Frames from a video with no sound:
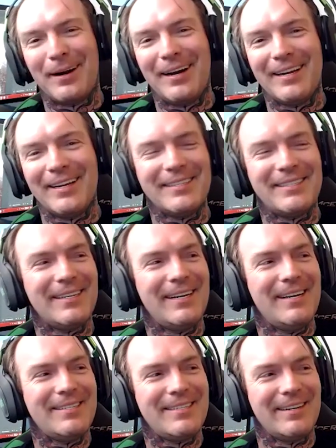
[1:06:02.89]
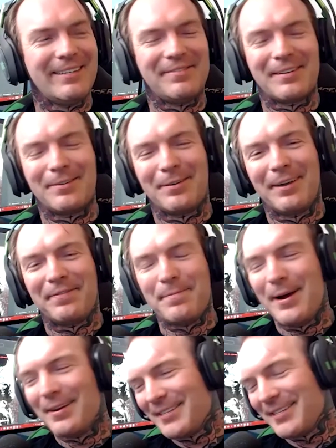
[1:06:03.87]
It is Ceres Victoria from
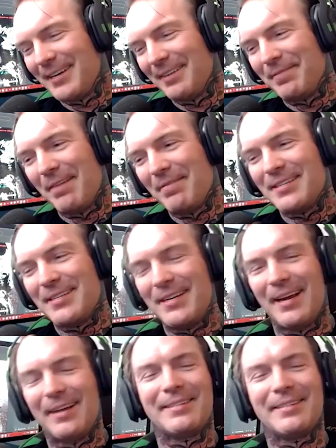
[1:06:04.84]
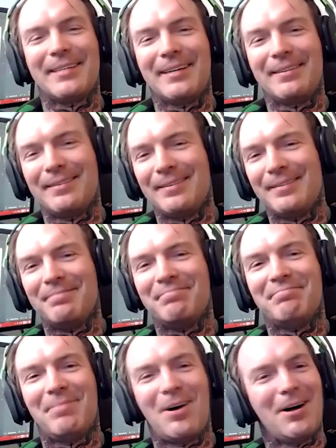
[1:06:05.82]
Helsing. If you haven't seen Helsing,
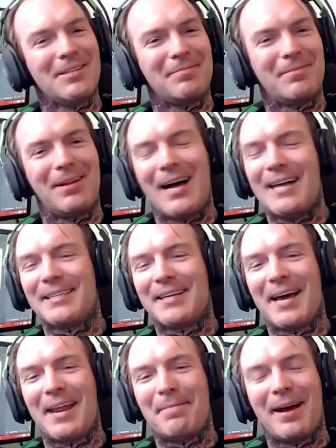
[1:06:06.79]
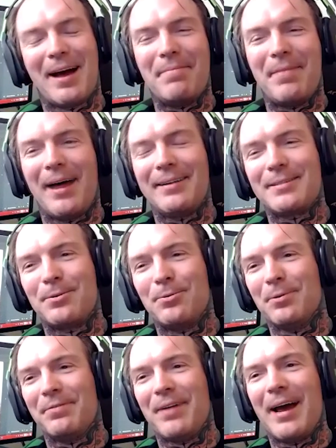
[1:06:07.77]
awesome classic anime. I'm that
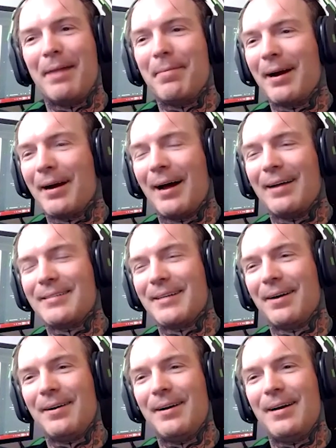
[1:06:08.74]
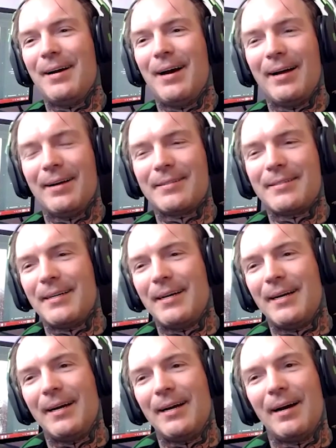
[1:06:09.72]
school of anime, guys. So
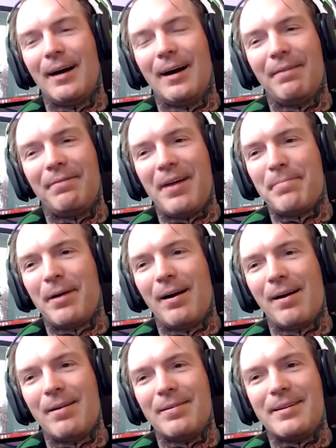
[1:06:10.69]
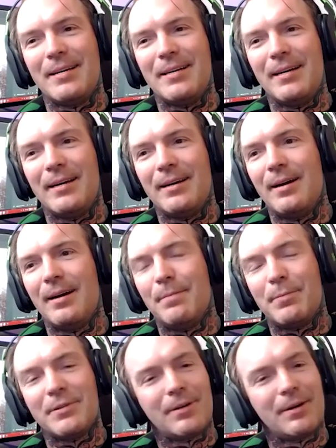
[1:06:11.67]
Helsing, Vampire Hunter D,
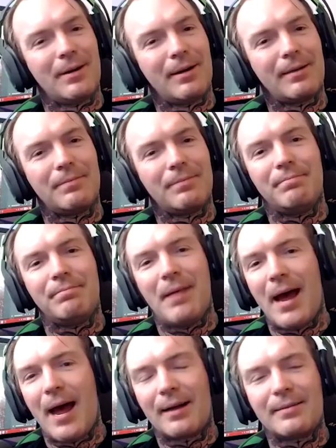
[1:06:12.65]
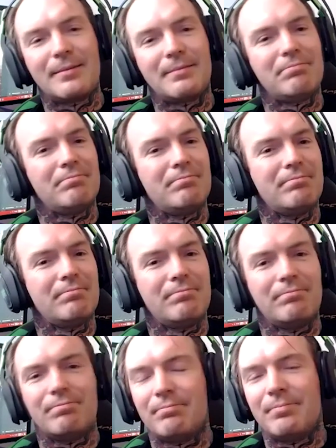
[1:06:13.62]
Berserk X,
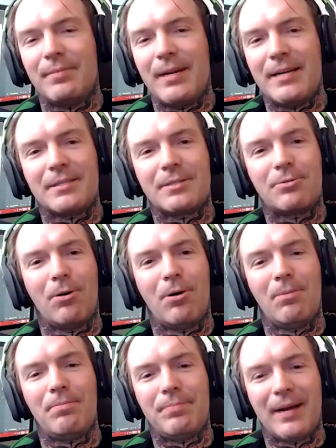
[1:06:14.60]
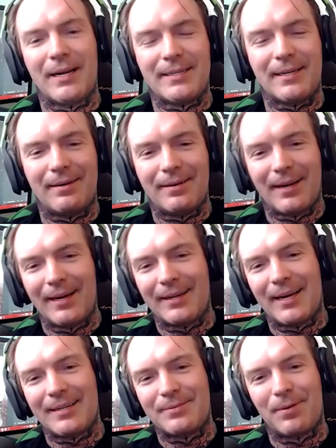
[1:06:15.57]
Ninja Scroll. That's it. Like,
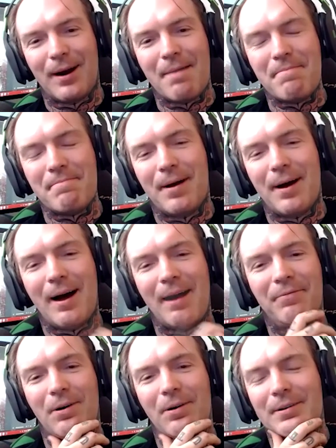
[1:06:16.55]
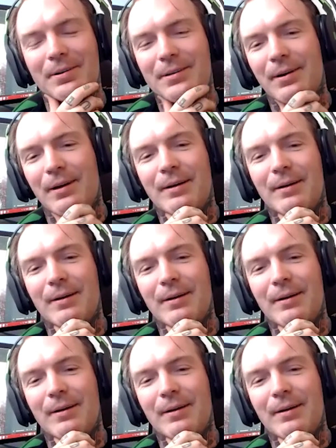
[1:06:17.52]
that's where I fall into it.